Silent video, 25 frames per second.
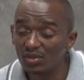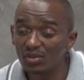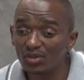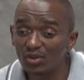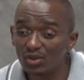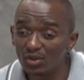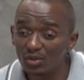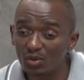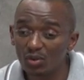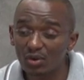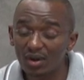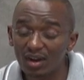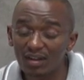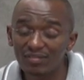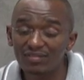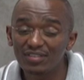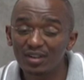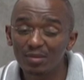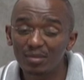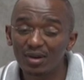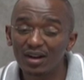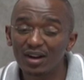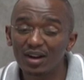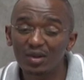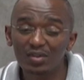you wrap
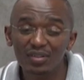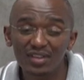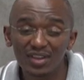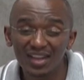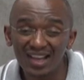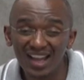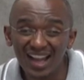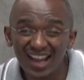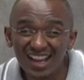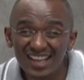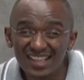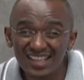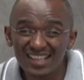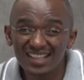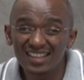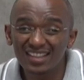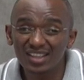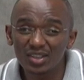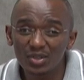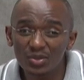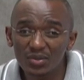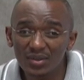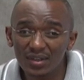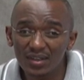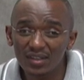them around, they'll hide in the
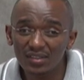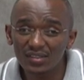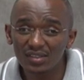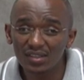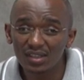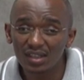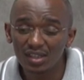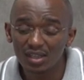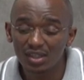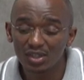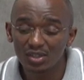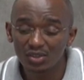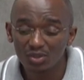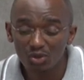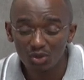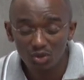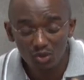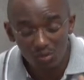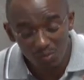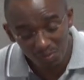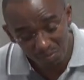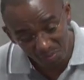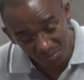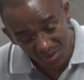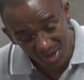trays. So you
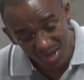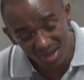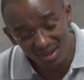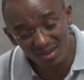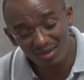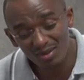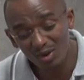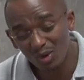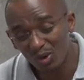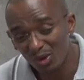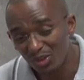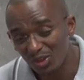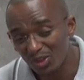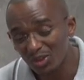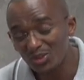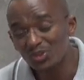pick all the